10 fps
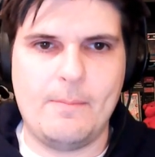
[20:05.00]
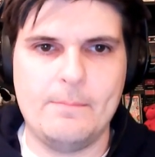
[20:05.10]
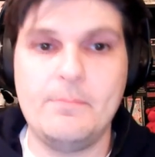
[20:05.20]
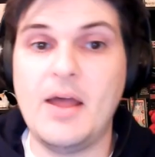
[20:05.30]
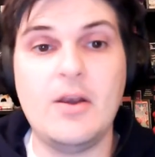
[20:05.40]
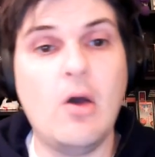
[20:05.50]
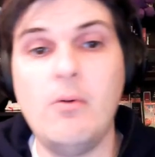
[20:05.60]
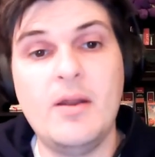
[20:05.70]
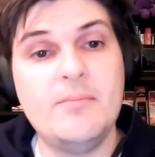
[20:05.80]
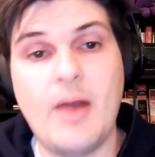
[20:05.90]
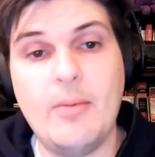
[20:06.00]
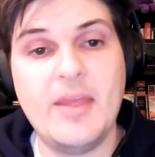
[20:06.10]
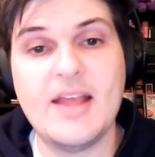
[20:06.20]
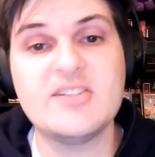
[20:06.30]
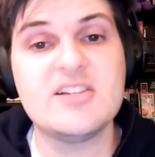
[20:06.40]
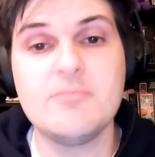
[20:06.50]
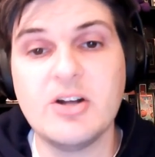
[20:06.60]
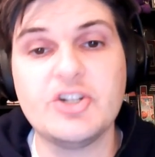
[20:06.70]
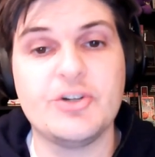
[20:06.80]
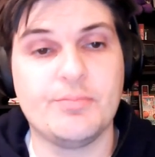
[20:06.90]
But no one probably has as
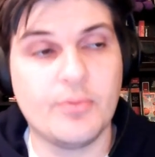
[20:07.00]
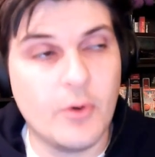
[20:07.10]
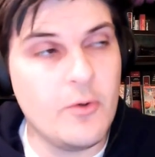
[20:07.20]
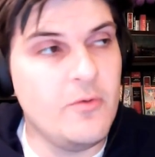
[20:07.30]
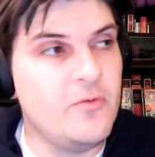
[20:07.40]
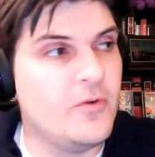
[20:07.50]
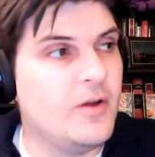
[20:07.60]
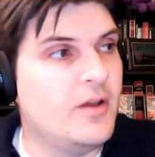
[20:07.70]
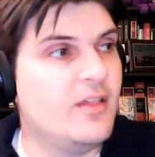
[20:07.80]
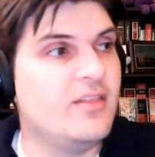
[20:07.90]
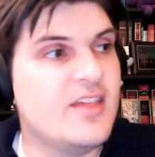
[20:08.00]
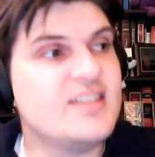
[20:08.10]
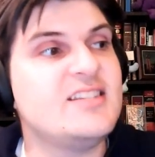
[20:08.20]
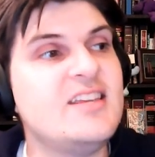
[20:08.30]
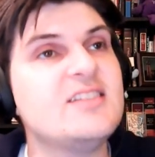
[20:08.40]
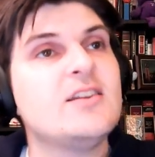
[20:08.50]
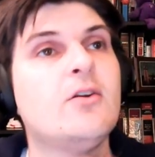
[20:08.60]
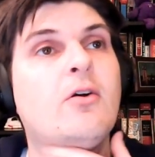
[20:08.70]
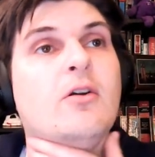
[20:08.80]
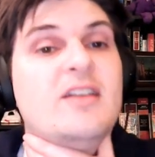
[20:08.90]
much to prove this season
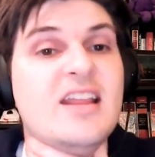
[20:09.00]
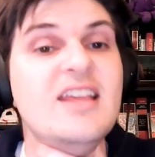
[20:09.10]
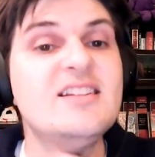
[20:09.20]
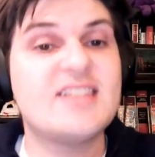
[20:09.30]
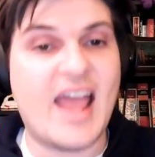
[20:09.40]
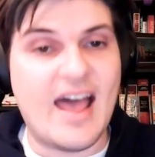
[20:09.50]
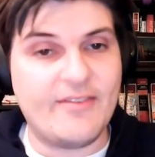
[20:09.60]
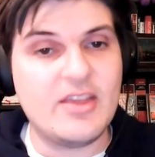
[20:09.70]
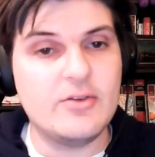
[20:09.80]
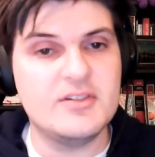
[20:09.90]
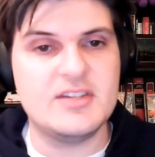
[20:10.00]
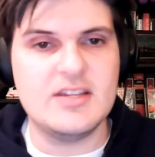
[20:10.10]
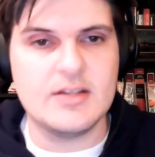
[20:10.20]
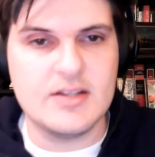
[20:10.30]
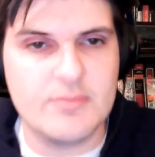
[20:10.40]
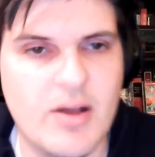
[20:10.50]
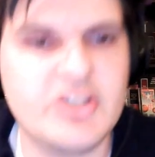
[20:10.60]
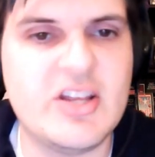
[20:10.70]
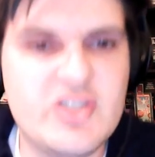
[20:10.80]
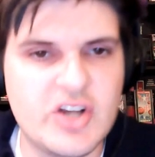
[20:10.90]
or needs to have a good season as much
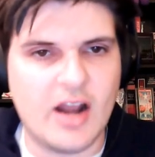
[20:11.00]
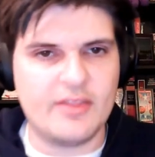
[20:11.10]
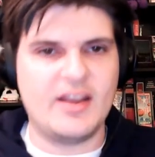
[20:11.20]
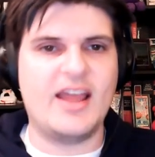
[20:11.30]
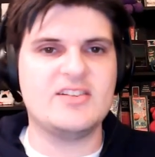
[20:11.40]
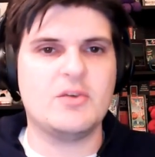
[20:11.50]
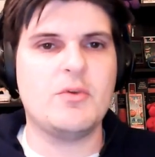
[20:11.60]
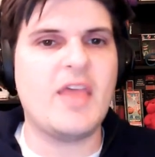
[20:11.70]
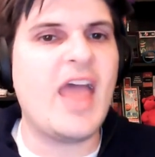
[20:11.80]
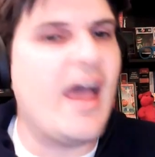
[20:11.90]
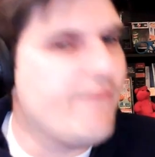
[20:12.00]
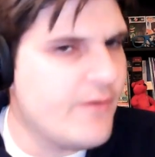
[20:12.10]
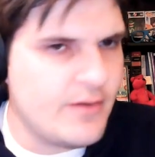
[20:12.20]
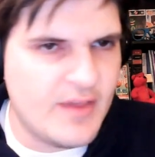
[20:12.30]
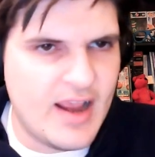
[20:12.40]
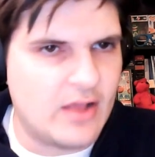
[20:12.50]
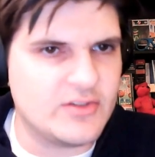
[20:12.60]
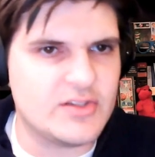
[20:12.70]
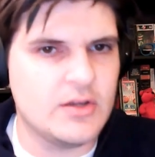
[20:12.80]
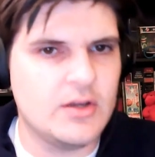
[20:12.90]
as Jonathan Isaac with everything
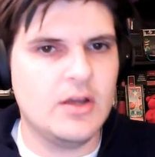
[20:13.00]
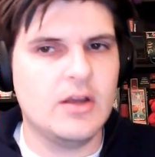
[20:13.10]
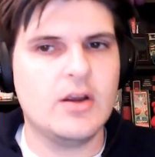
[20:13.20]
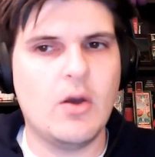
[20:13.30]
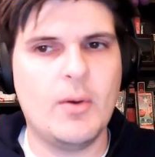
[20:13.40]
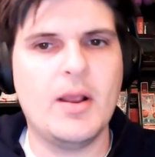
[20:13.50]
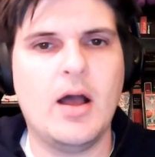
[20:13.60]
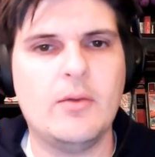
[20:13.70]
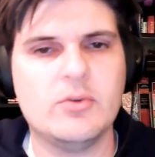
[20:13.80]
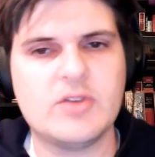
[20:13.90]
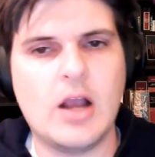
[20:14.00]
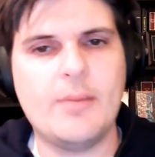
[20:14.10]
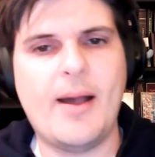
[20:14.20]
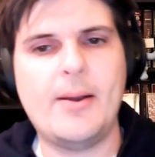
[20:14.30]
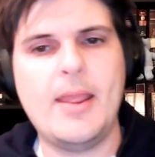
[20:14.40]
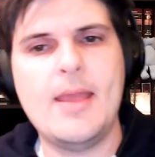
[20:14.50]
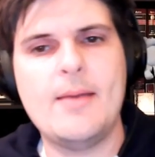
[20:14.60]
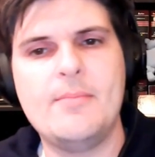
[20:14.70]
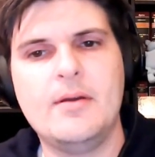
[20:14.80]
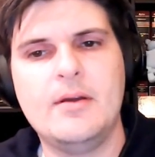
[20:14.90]
else going on. We'll talk about
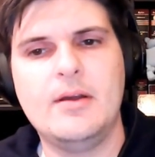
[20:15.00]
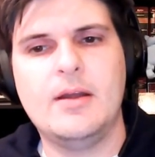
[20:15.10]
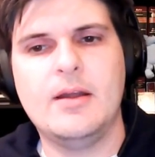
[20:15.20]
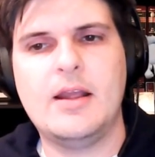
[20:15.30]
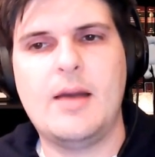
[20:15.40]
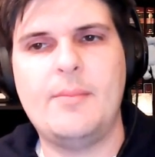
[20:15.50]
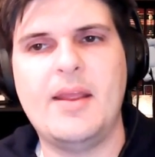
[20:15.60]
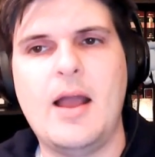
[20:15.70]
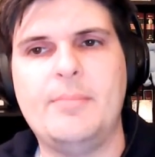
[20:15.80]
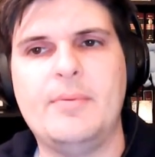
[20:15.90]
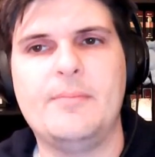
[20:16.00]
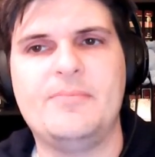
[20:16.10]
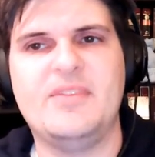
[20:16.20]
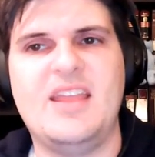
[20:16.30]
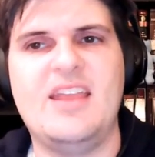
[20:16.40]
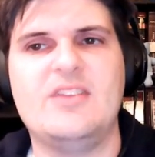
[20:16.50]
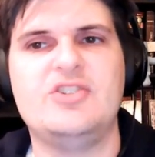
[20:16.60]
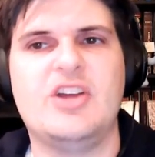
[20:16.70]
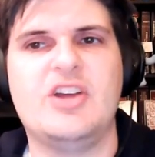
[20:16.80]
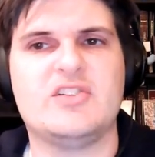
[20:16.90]
him coming up in
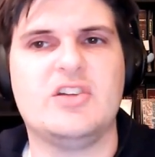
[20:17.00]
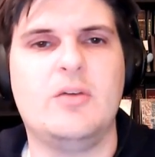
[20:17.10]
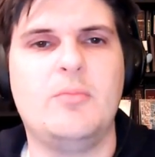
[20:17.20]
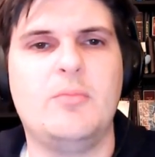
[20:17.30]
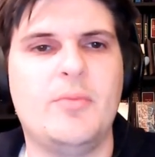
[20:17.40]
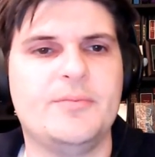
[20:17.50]
just a moment.